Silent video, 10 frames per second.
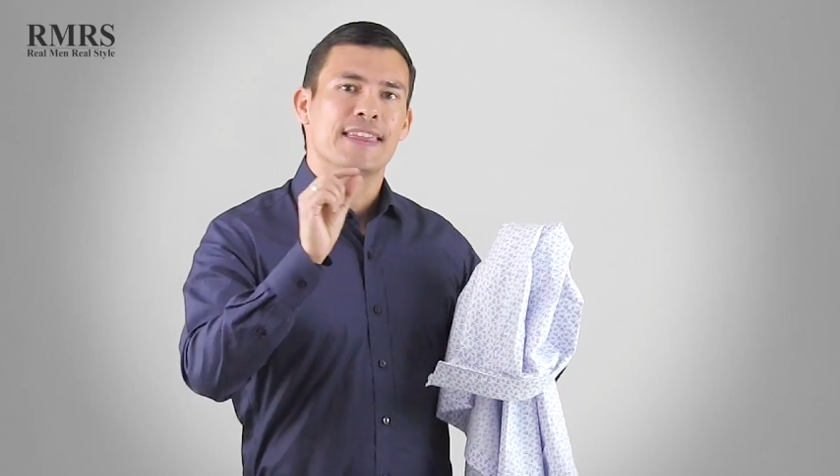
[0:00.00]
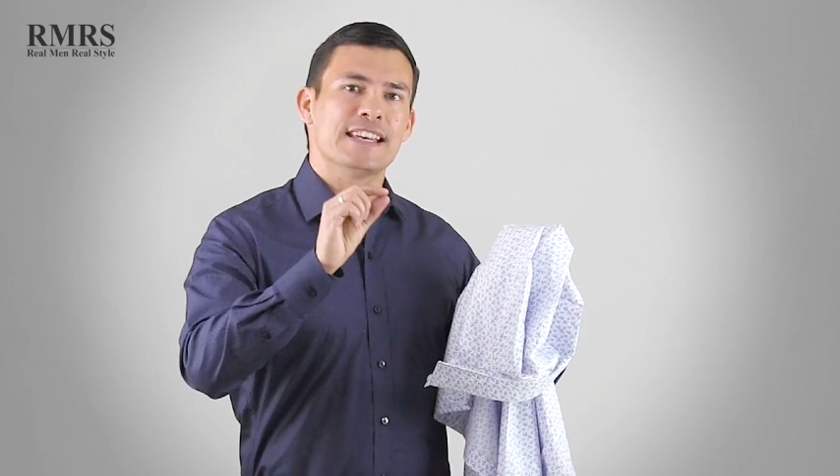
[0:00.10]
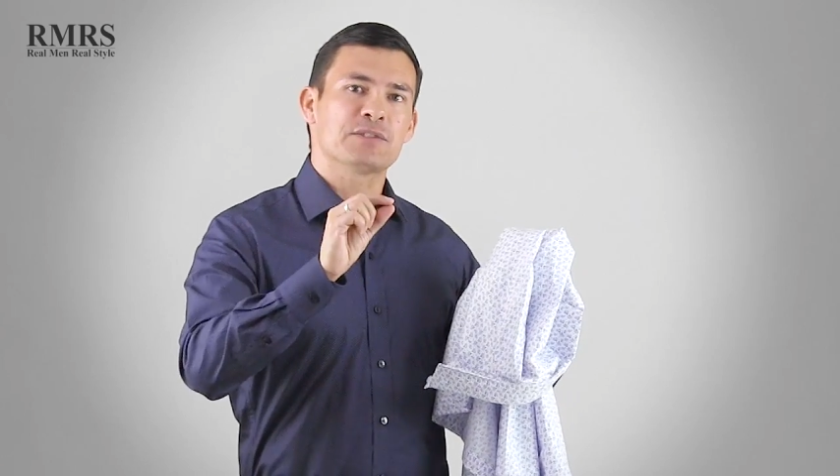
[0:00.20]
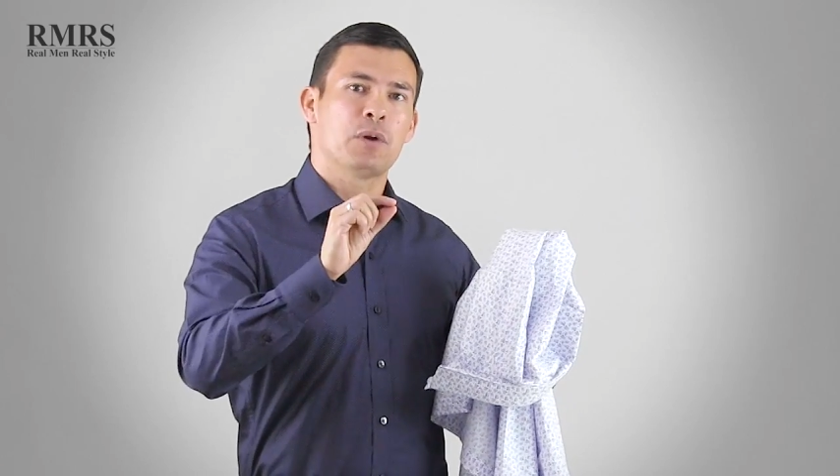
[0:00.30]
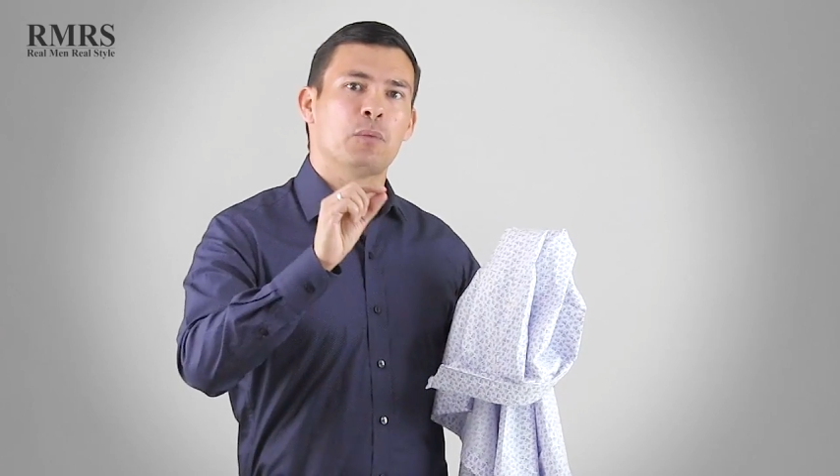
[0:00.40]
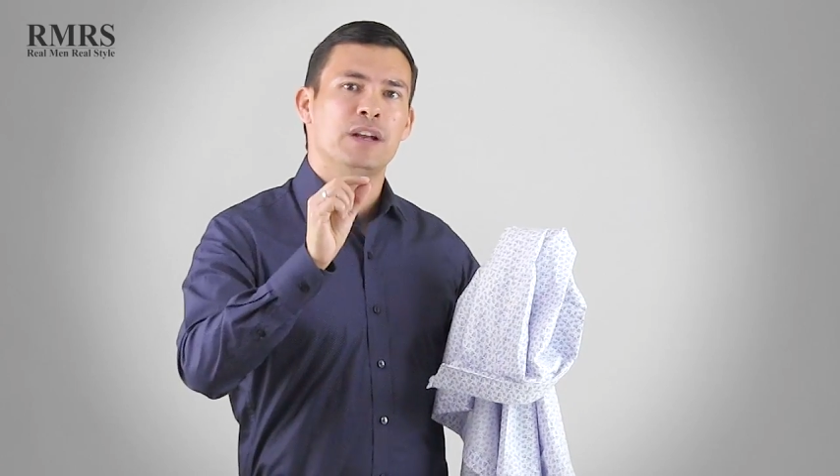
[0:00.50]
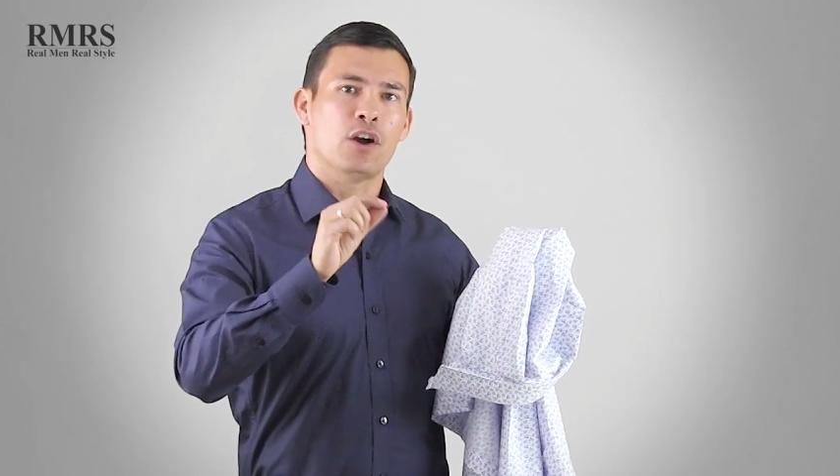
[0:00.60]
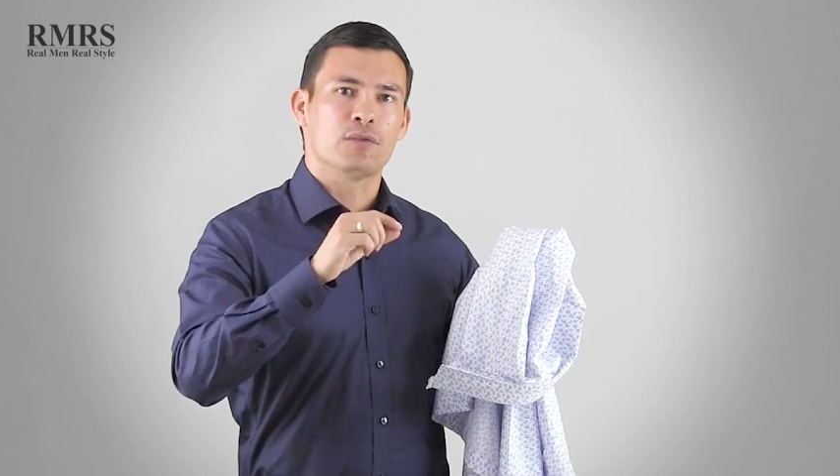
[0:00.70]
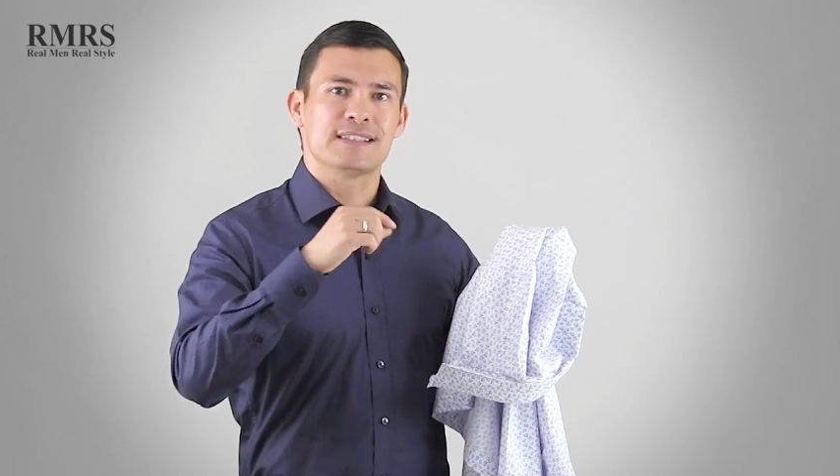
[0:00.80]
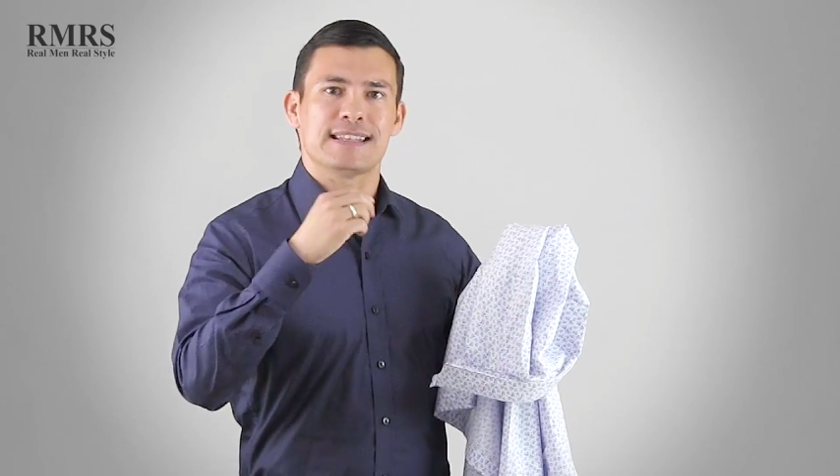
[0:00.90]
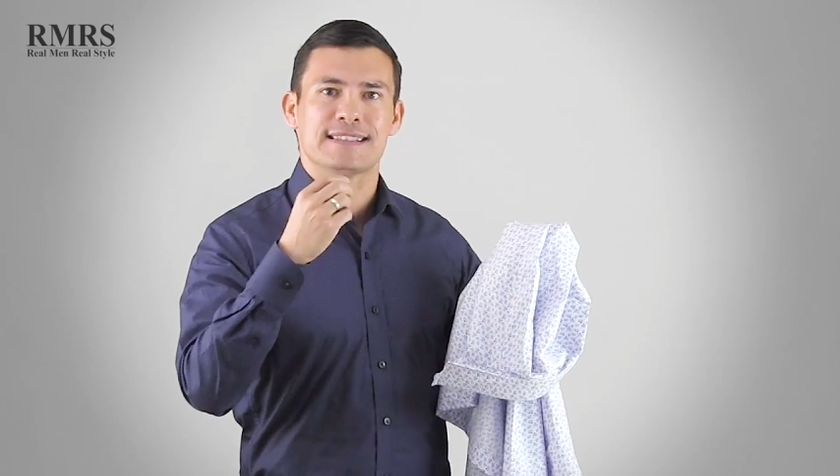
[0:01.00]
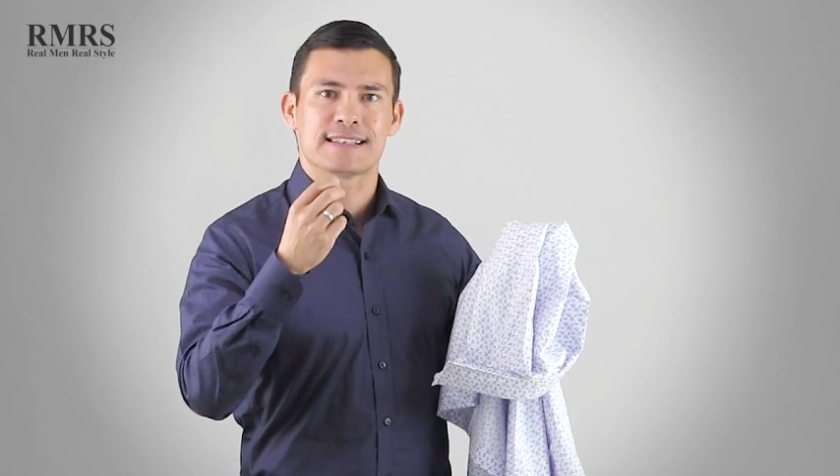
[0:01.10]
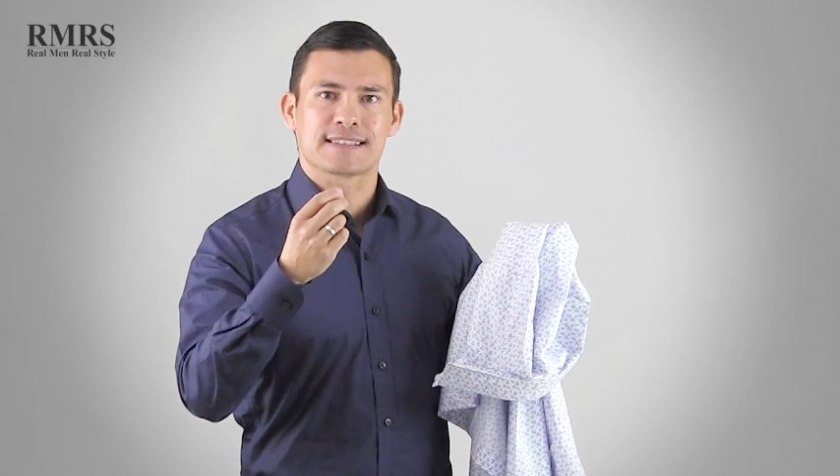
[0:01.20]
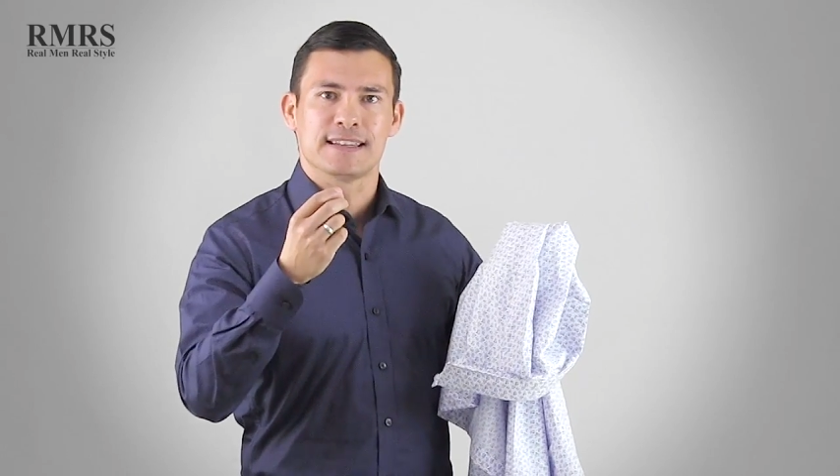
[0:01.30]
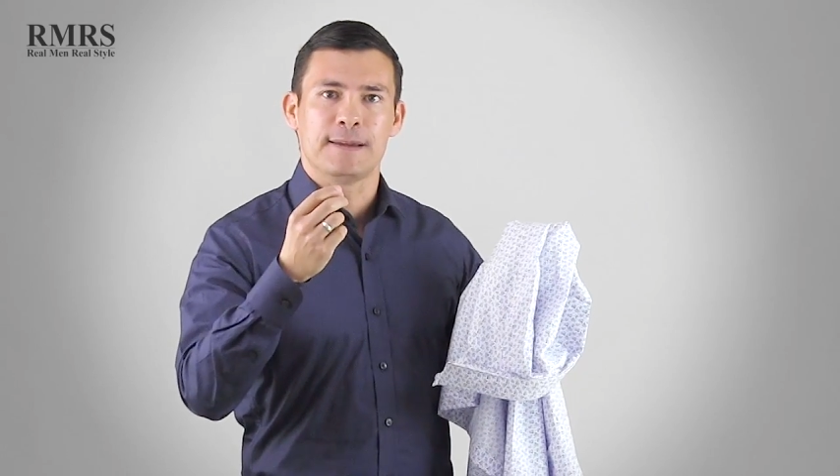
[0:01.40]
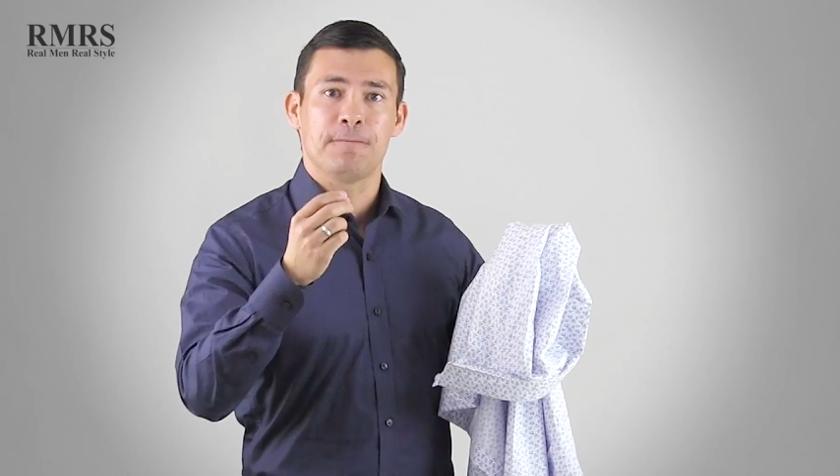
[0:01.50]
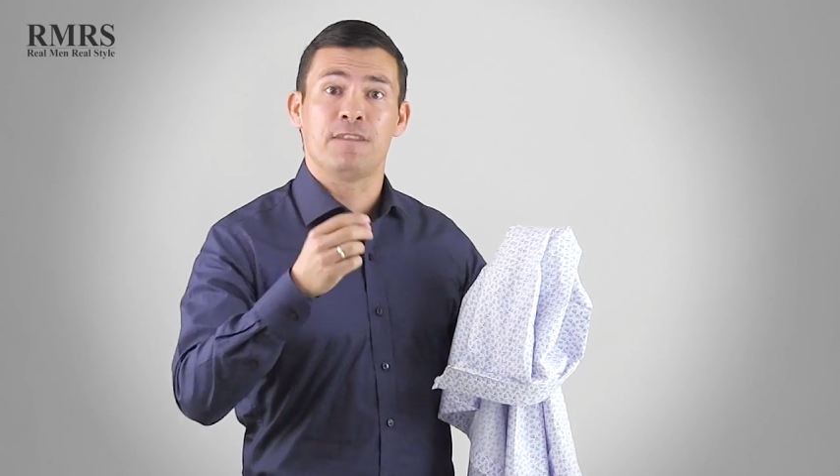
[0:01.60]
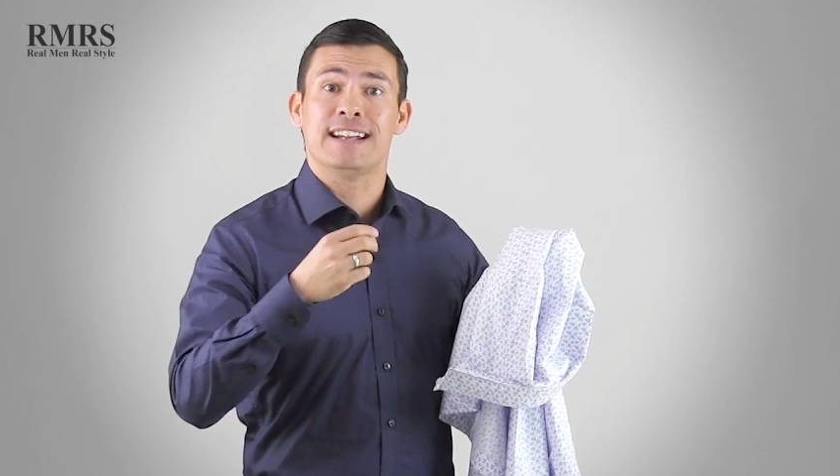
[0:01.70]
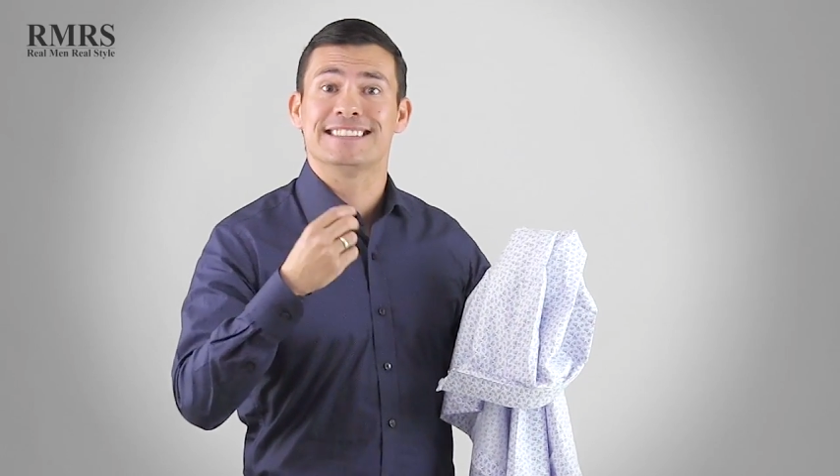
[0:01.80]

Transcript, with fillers: This one we noticed is a slim fit.